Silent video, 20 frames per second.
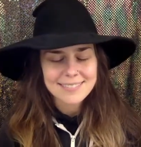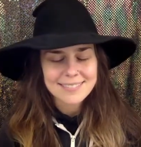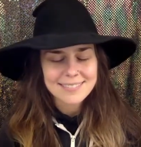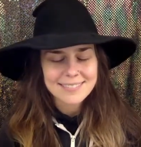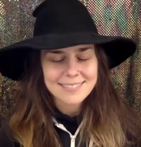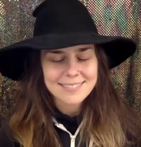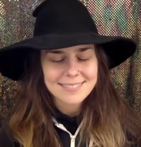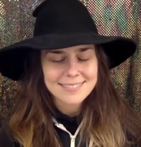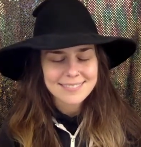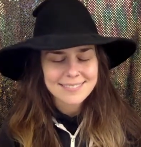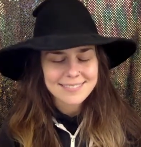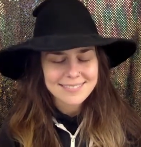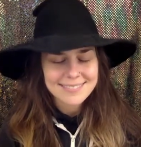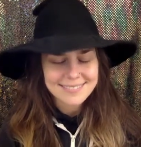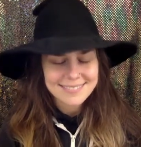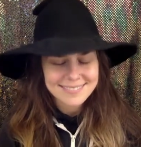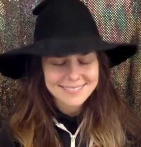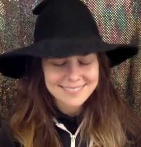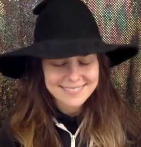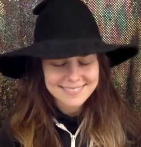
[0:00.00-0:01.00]

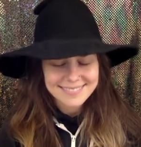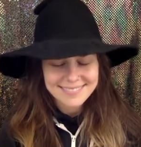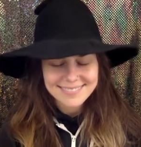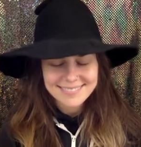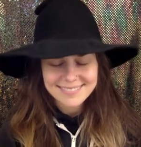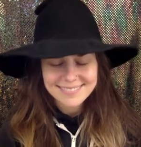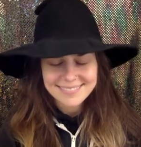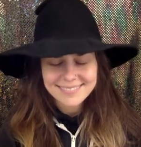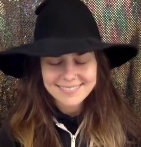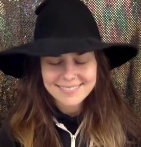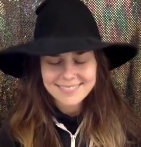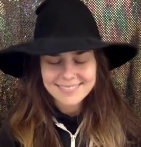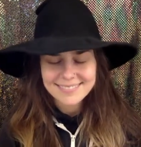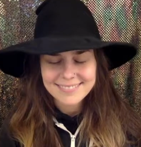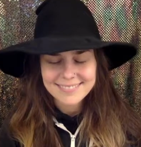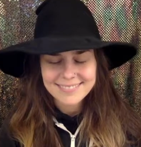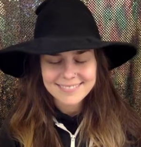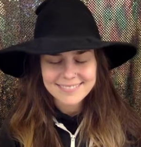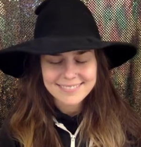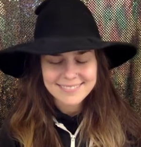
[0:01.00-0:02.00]

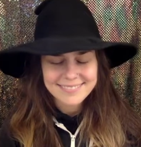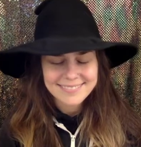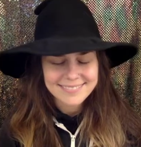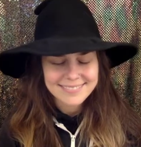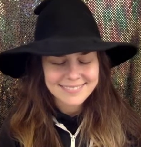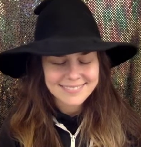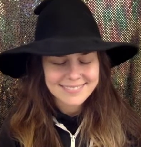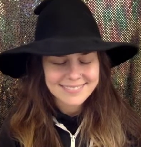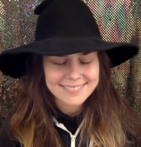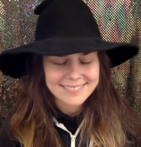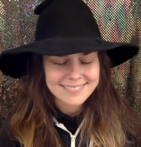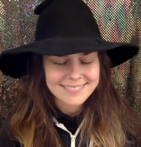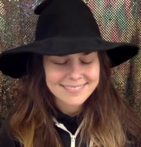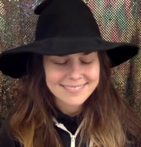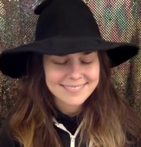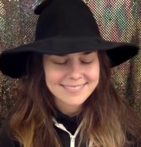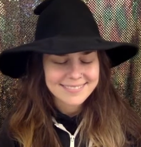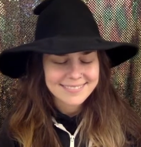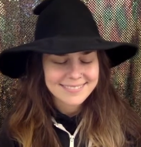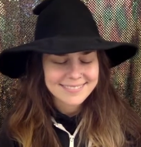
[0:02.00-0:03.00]

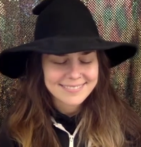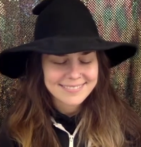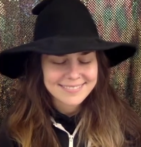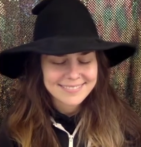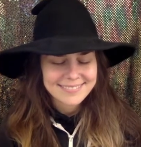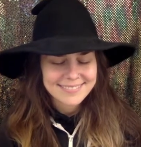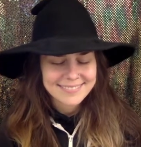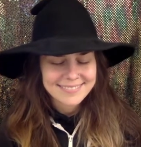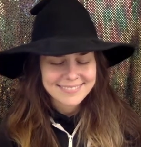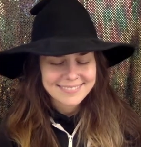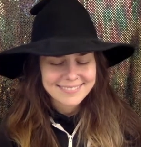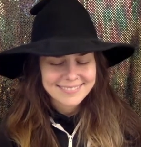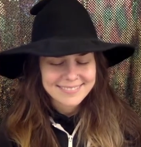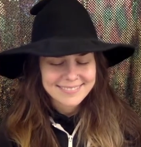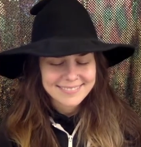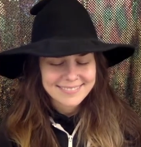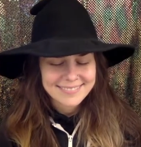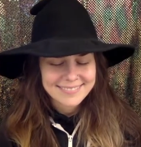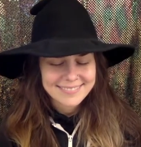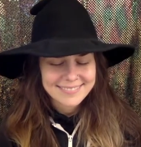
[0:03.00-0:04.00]

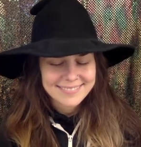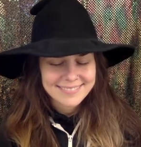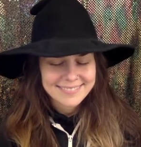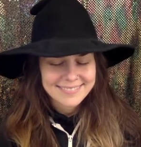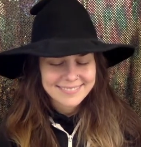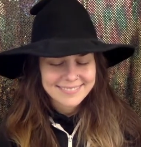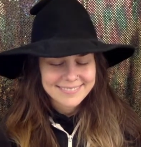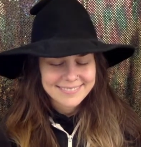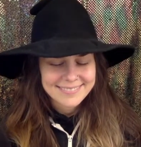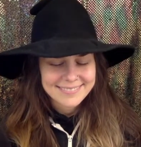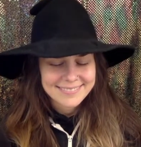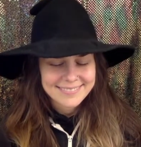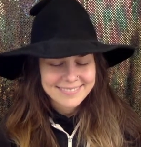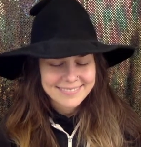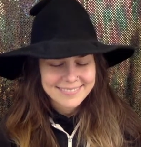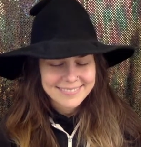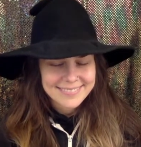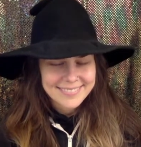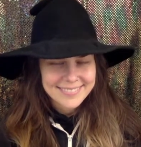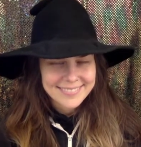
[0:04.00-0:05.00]

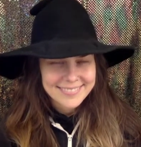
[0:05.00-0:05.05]
Nobody speaks.